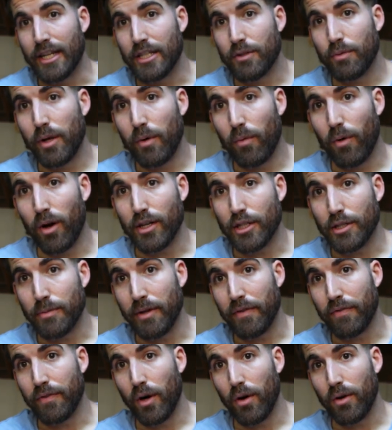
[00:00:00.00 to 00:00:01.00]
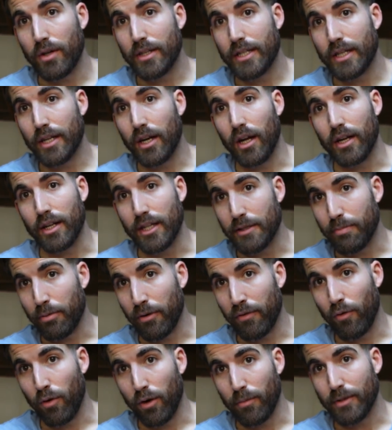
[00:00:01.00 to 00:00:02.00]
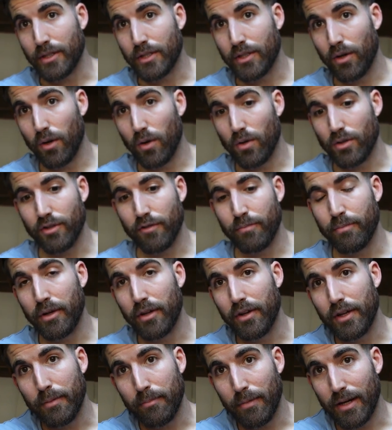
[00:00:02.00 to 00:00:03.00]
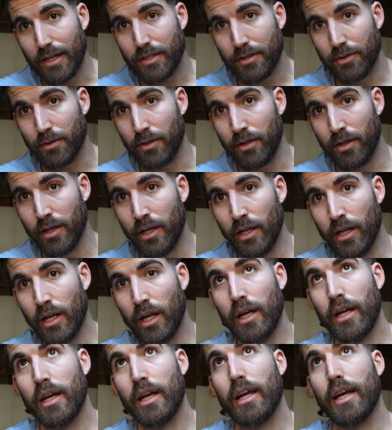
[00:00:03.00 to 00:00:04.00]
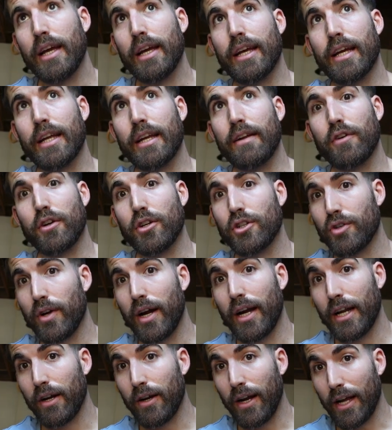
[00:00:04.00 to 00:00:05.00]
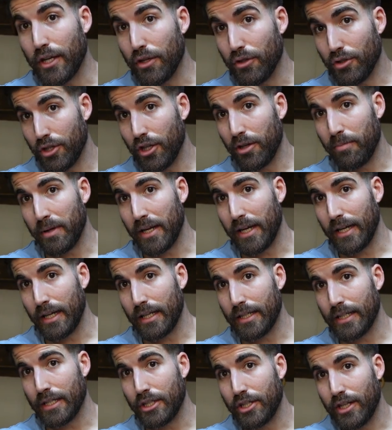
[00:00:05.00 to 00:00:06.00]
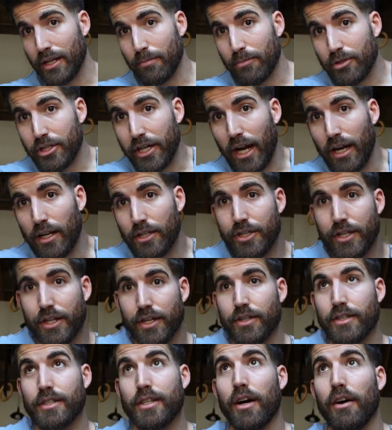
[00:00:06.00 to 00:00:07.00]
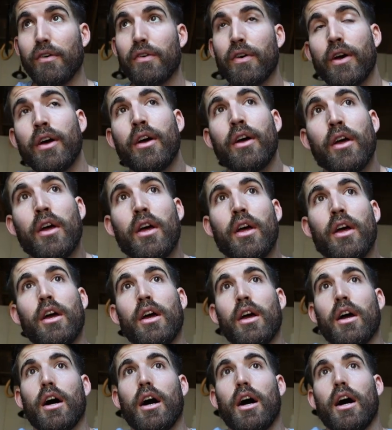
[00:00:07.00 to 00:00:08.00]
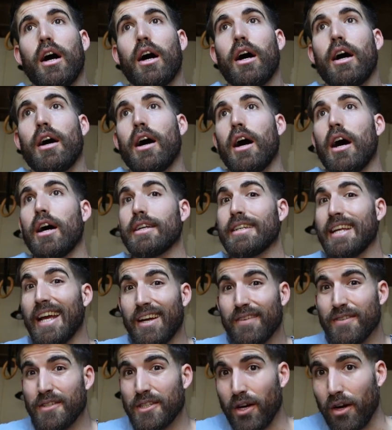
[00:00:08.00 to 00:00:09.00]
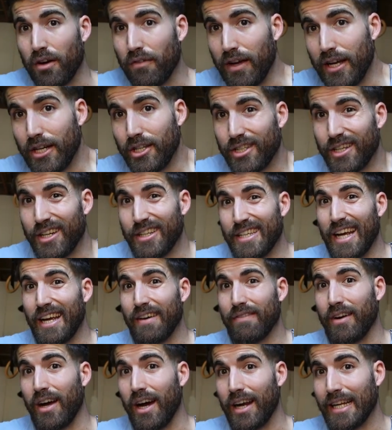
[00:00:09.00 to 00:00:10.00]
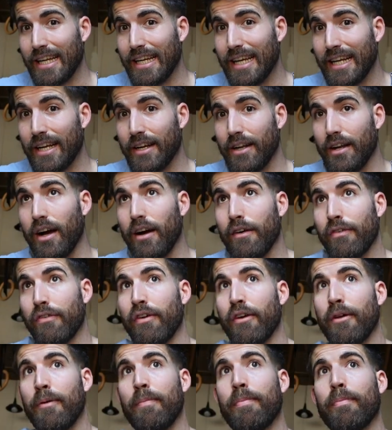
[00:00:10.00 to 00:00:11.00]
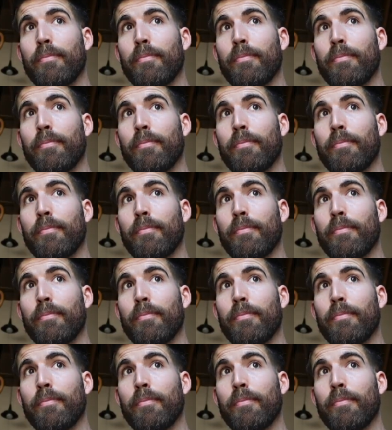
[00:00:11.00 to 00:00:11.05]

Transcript: we want to be focusing on these performance goals of building muscle. And if you're training like you should be in the gym, challenging yourself, a day of starvation, a day of not eating enough,